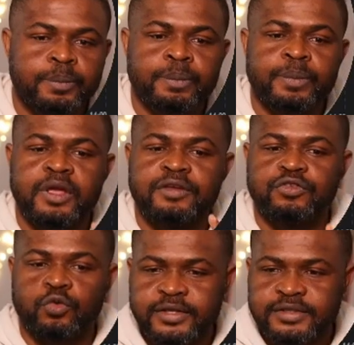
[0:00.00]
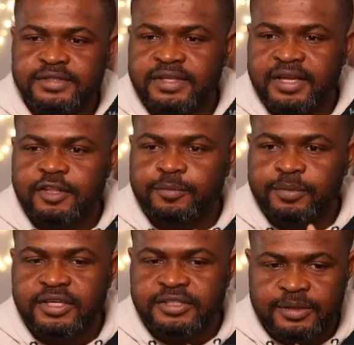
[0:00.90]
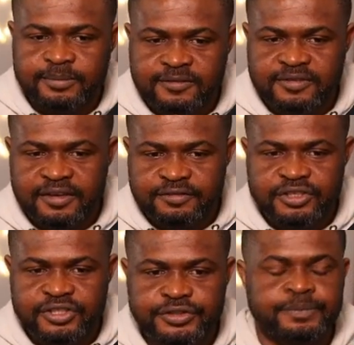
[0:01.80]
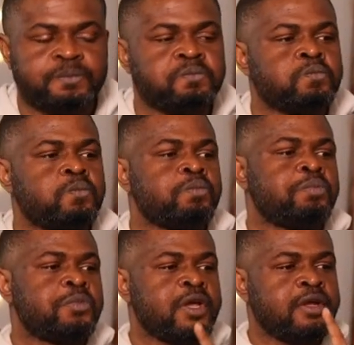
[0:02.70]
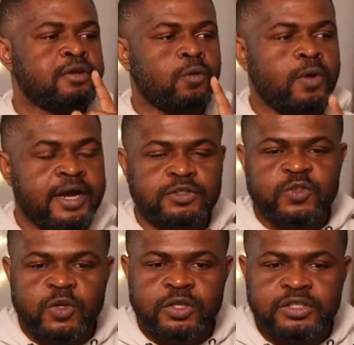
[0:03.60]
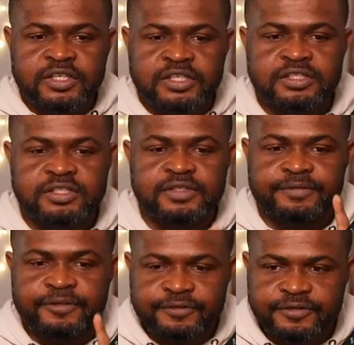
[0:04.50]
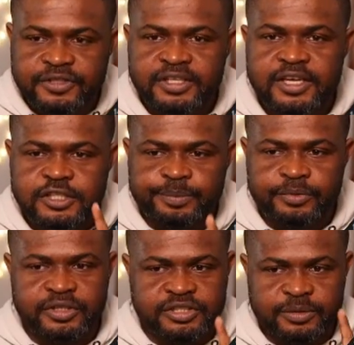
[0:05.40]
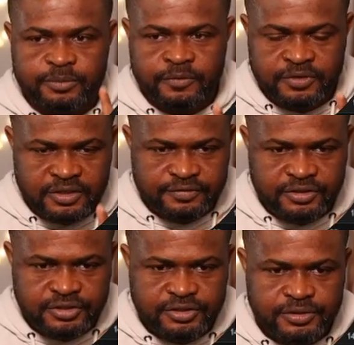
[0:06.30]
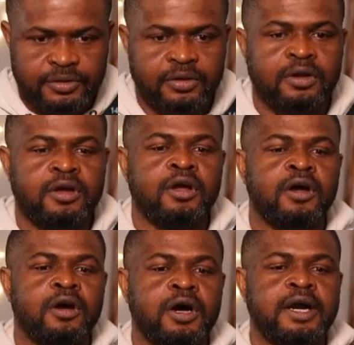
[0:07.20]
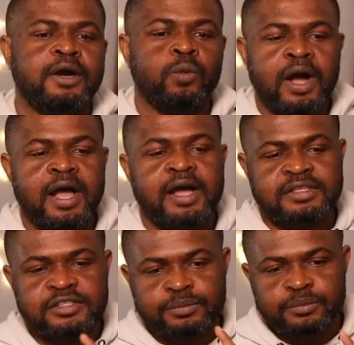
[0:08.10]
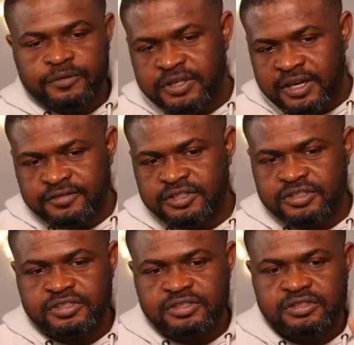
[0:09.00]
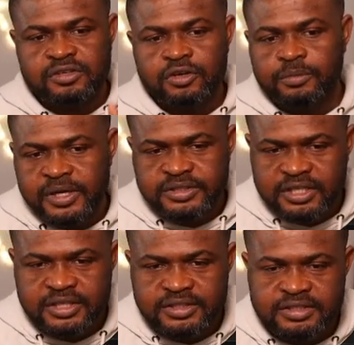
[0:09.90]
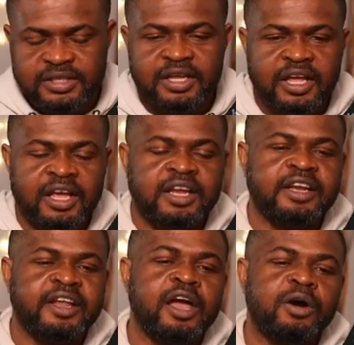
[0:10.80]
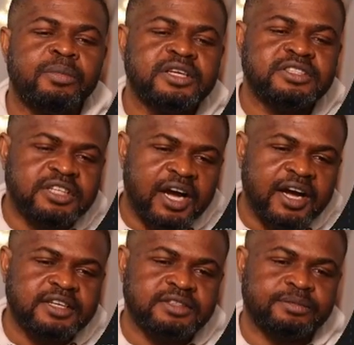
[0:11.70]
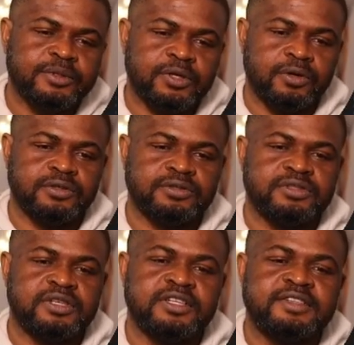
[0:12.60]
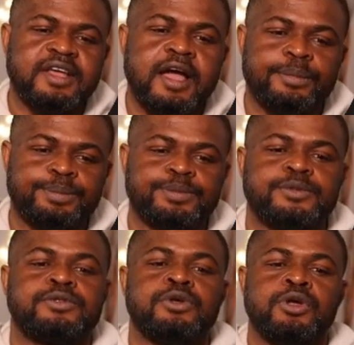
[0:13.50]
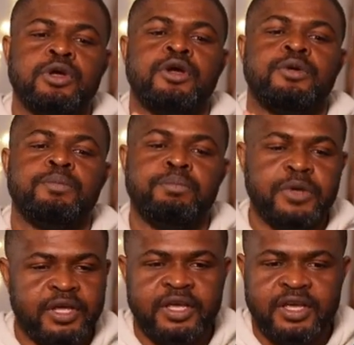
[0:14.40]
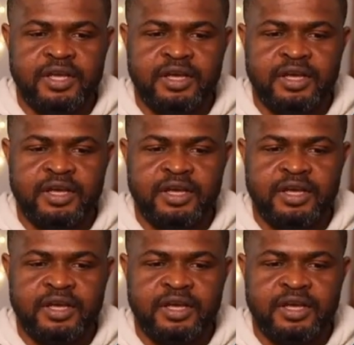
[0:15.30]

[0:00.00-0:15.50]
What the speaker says: is 20 exponential moving average, and the white one is 50 exponential moving average. All right, why are these moving averages on my chart? They're on my chart because it helps me,